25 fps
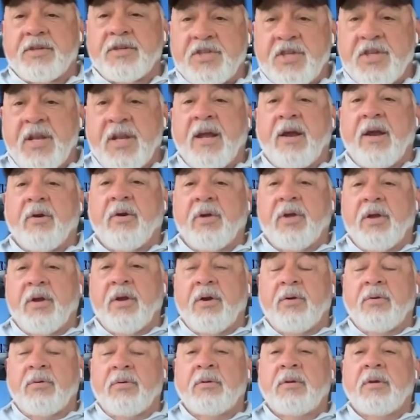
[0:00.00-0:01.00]
the
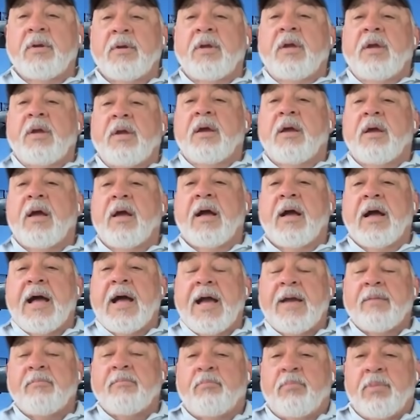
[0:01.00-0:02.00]
scenario, uh,
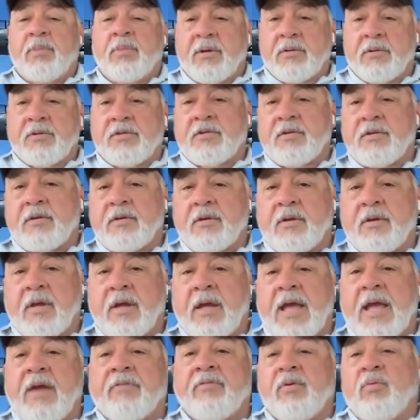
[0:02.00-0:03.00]
I built
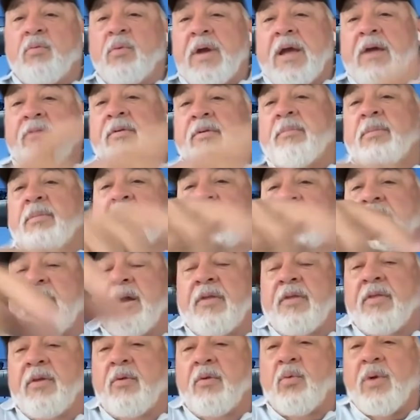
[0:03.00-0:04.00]
uh, every everybody
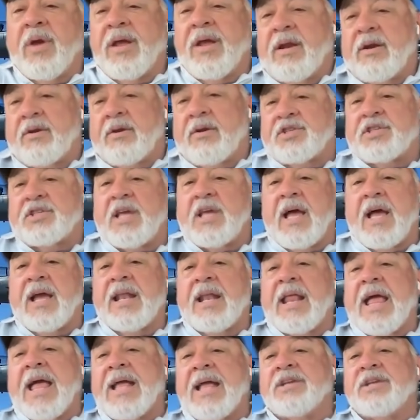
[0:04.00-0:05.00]
on the Red Air
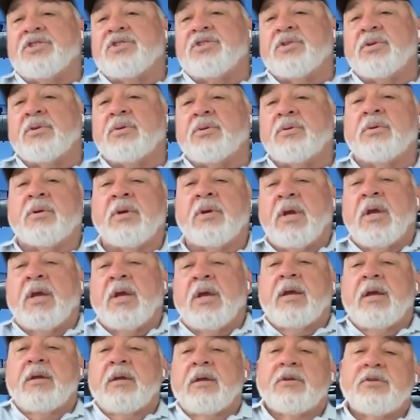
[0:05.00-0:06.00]
side had to
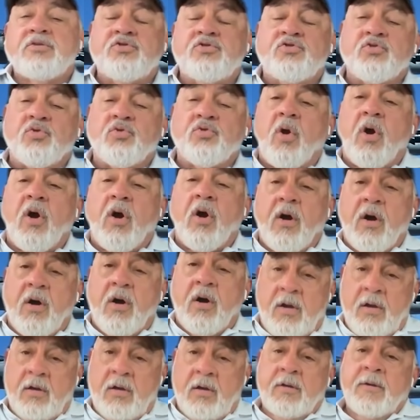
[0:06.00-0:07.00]

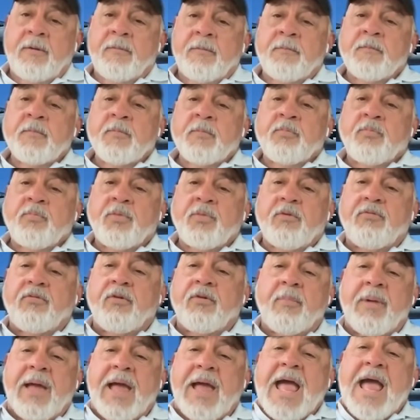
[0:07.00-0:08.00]
draw
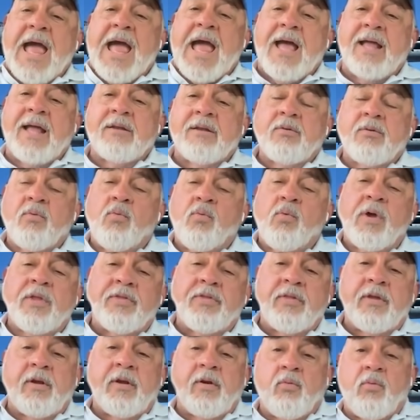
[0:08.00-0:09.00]
from a hat what
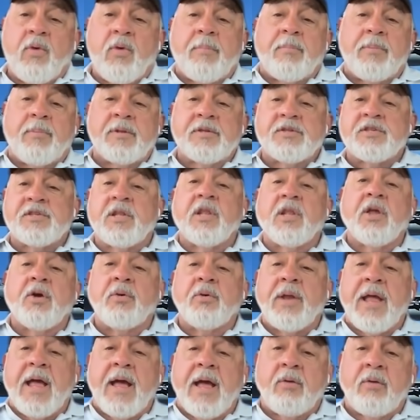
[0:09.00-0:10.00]
their weapons
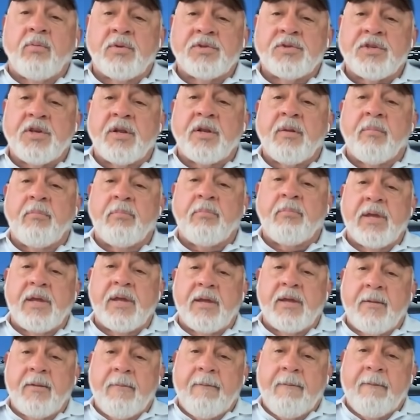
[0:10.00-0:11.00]
loadout was going to
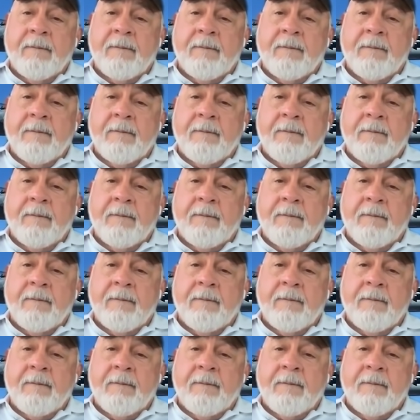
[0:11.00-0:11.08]
be.